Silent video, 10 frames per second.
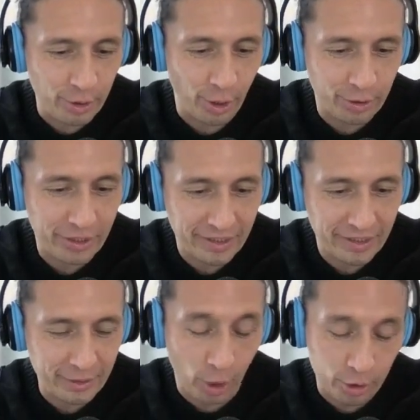
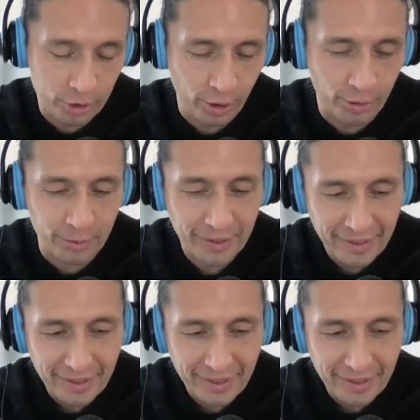talk show